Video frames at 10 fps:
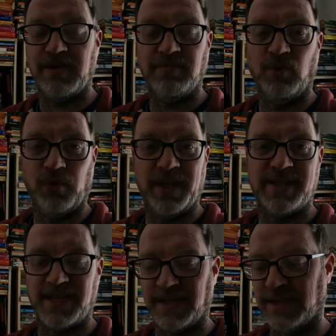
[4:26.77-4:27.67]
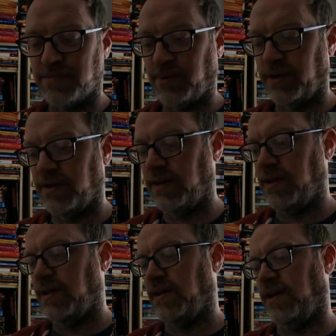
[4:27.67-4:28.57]
more listings, but
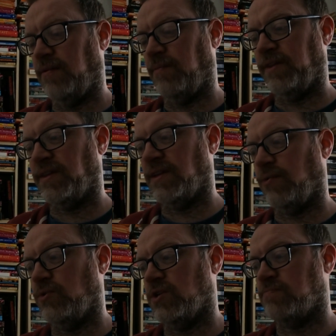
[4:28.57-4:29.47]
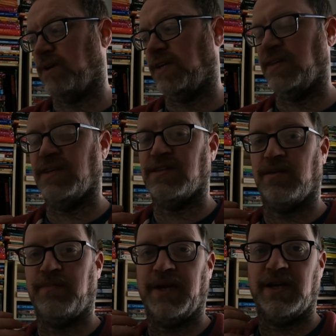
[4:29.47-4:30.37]
I think it will just make things a
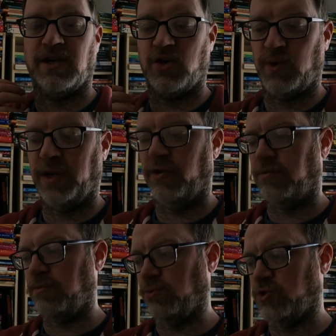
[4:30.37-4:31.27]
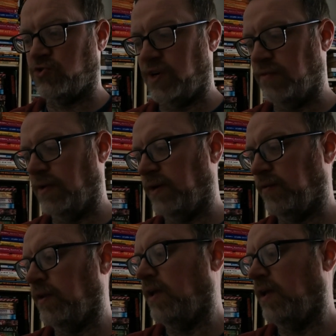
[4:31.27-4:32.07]
bit quicker and a bit more streamlined.